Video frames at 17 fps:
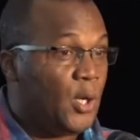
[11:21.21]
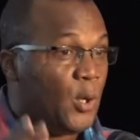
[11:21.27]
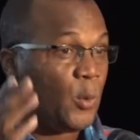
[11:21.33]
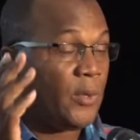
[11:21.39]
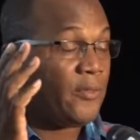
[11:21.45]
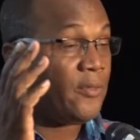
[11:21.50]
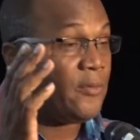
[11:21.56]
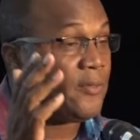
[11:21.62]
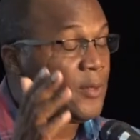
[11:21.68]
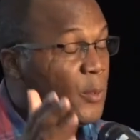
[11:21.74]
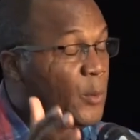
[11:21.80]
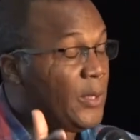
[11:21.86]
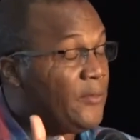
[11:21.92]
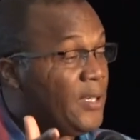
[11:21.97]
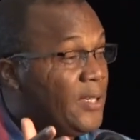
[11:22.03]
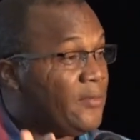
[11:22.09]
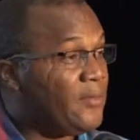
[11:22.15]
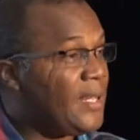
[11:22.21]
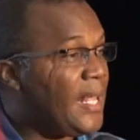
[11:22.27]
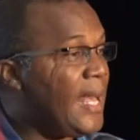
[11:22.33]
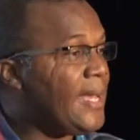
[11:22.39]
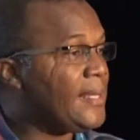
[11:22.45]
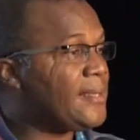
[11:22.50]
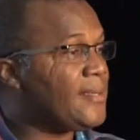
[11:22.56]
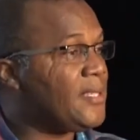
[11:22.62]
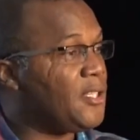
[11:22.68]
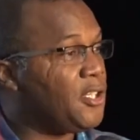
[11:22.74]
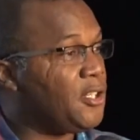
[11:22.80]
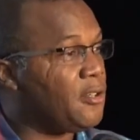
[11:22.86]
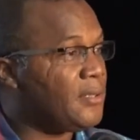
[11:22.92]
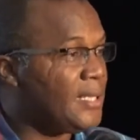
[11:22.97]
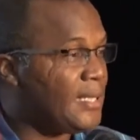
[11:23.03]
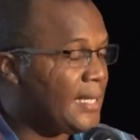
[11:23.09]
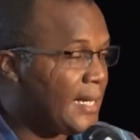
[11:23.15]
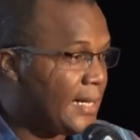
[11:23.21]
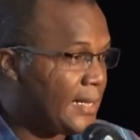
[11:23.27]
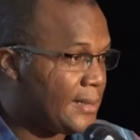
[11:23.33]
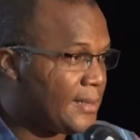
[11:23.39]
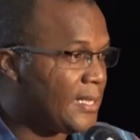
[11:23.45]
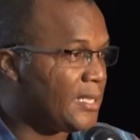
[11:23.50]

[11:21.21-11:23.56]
We've even hired security guards,